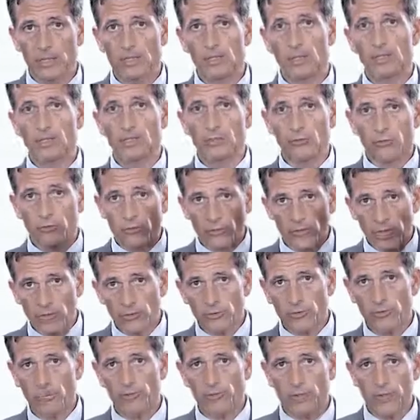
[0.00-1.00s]
the
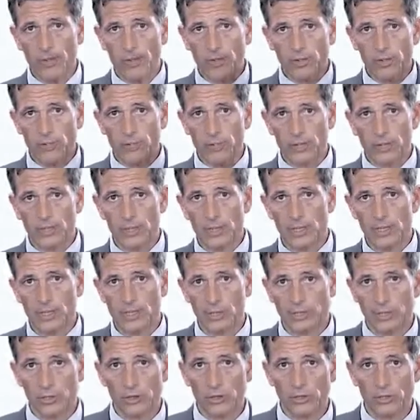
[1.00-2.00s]
change in value in these
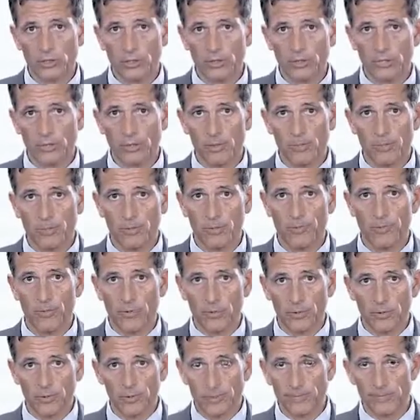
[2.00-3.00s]
long-term bond
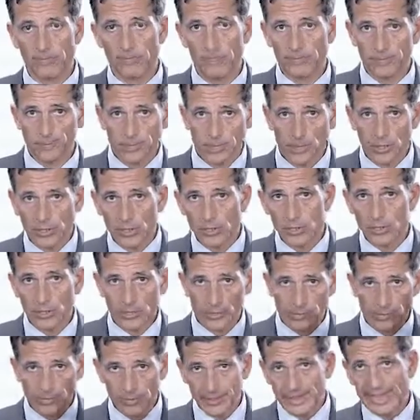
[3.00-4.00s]
portfolio goes
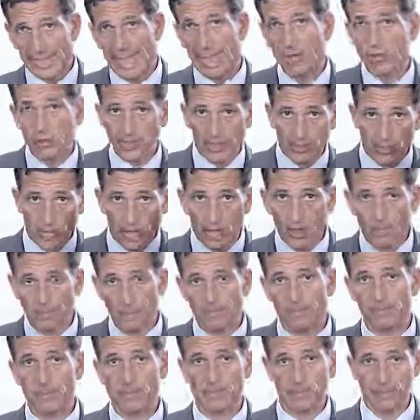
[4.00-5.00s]
down and up
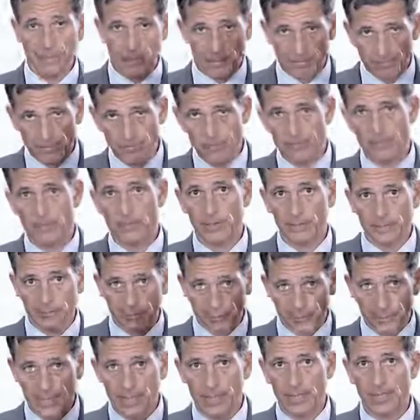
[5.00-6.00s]
in a
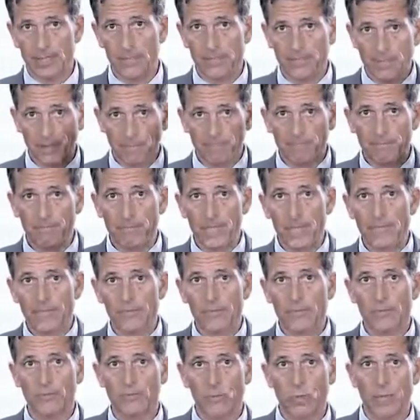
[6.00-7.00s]
pretty
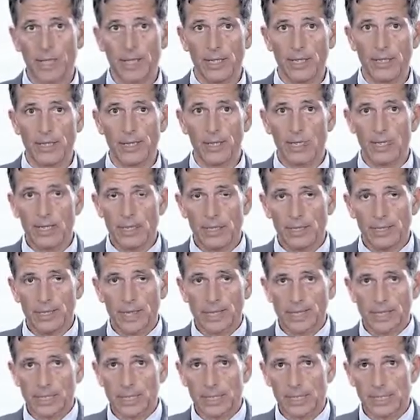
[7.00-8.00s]
massive way. And
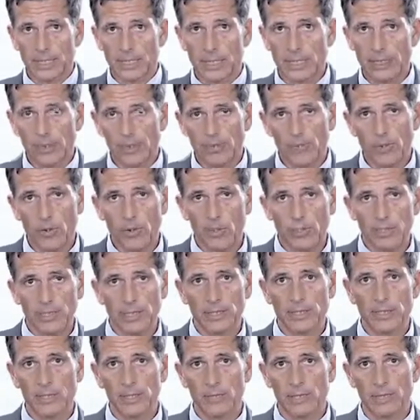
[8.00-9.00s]
that's kind of what we
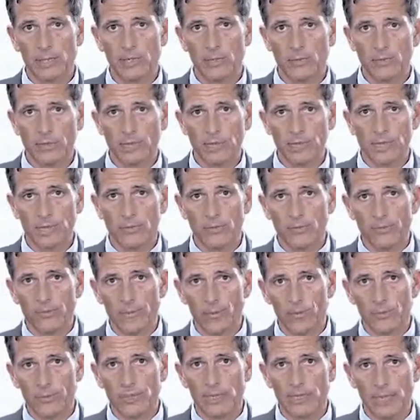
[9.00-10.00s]
see here. We see the
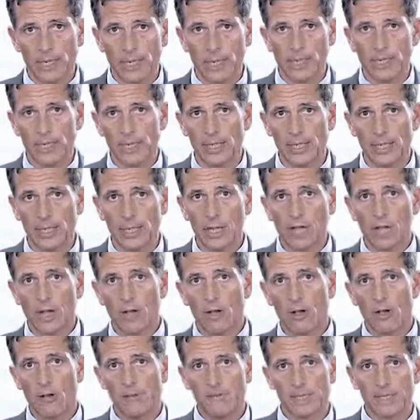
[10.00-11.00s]
volatility
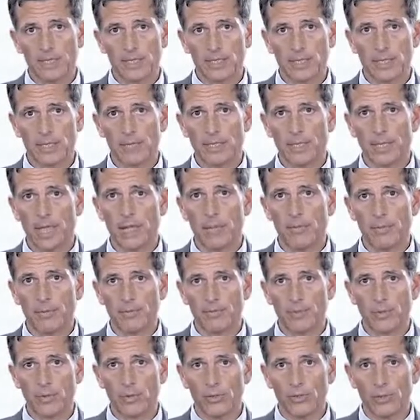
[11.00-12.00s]
of this
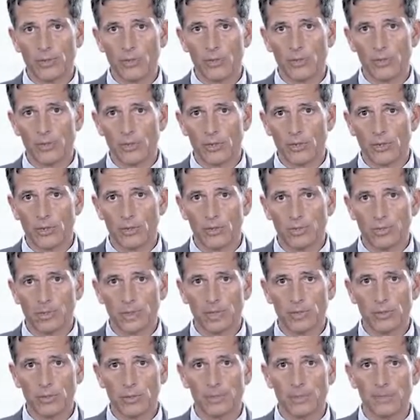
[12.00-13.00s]
retirement bond over a long
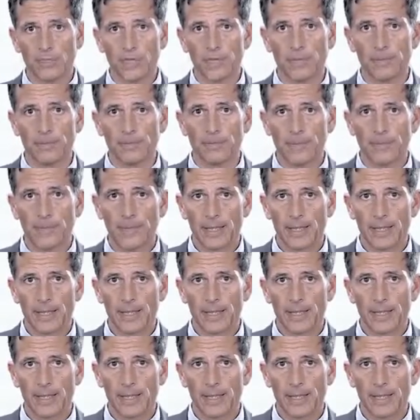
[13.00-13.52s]
period of time.